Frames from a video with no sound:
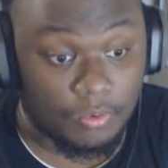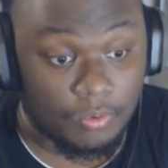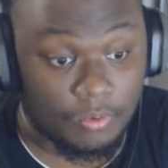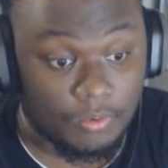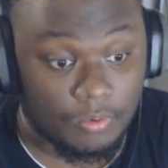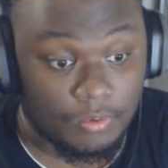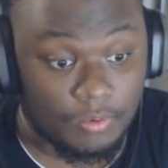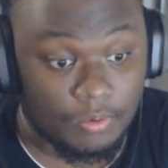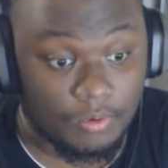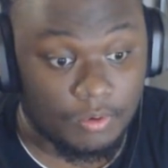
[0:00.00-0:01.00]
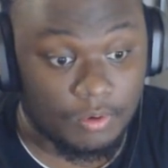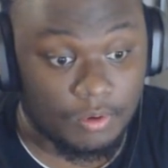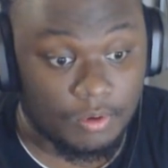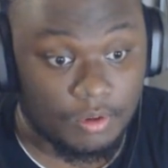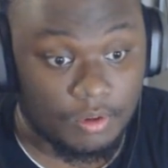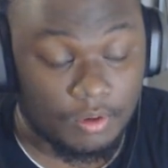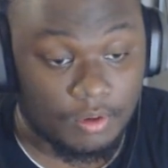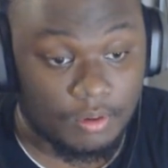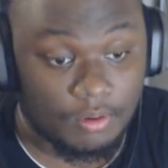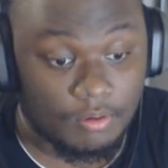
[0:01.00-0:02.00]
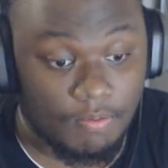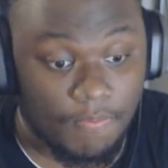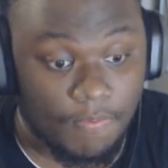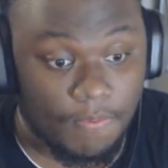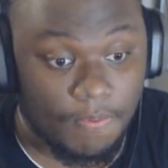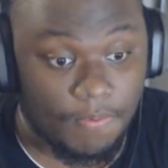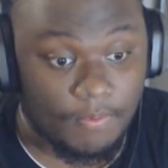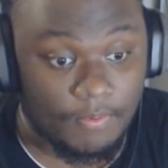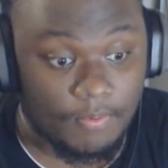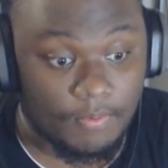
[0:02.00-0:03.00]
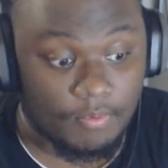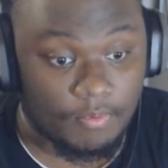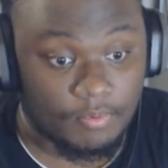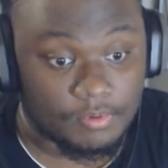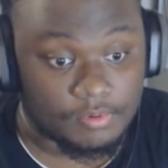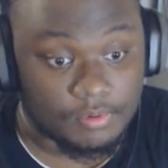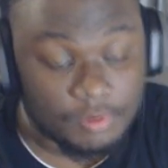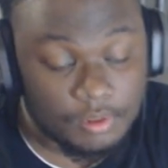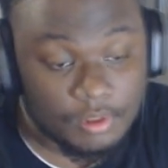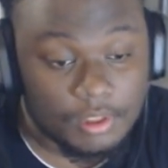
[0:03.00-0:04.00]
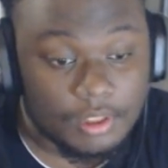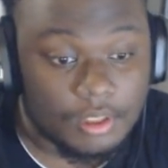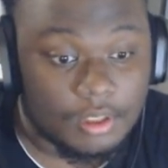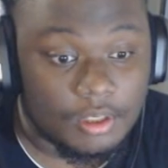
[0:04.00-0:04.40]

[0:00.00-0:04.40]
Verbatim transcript: or dragged, you can fight your way out by rapidly pressing the circle button.